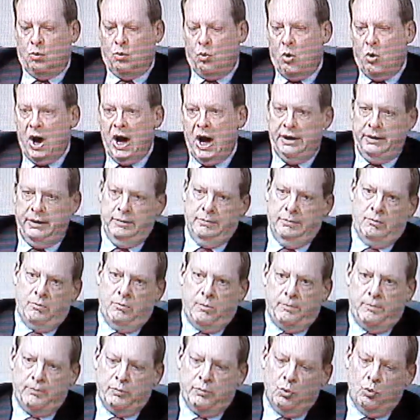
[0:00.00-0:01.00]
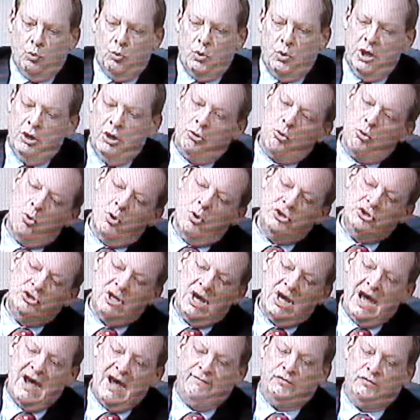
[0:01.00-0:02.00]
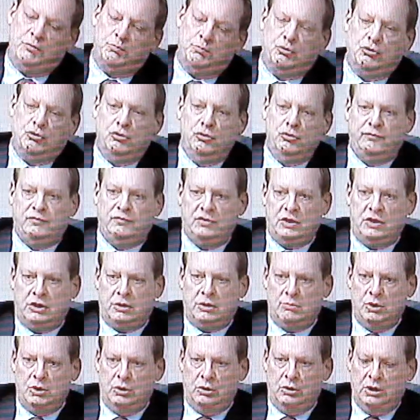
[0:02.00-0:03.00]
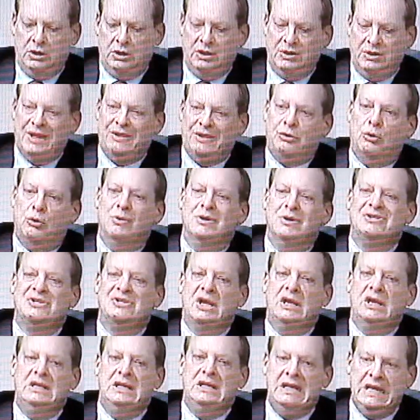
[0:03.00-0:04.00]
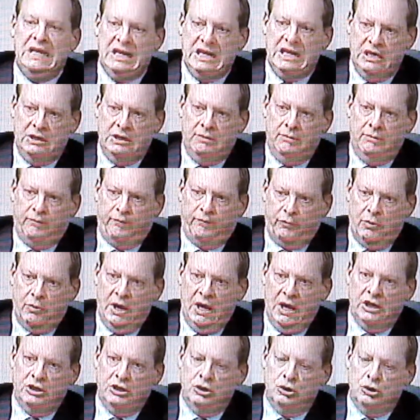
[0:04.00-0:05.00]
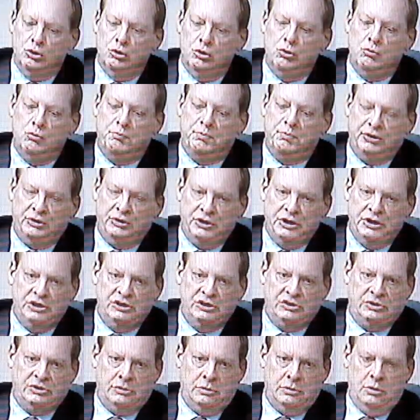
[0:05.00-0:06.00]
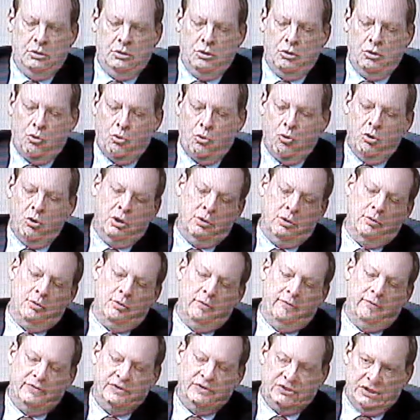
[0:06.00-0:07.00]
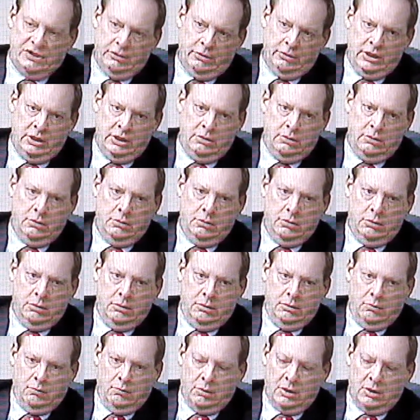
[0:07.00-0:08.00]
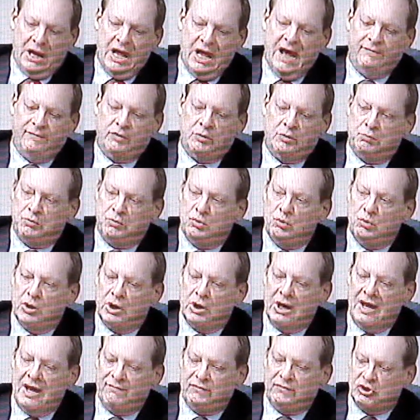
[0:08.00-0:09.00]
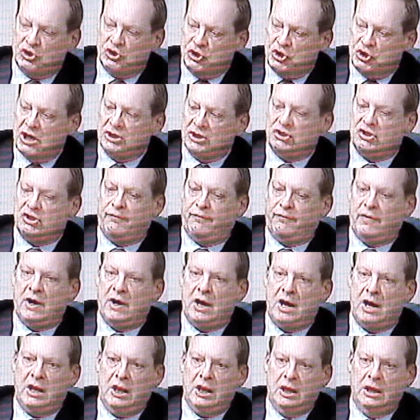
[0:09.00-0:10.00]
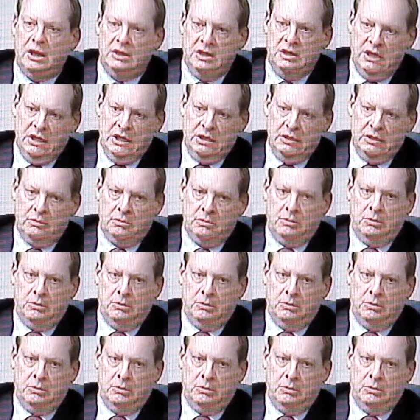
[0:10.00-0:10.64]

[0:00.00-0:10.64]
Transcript: 1, we are going to have to prove to the community that there is a need for a new police court facility. We're going to have to justify a need.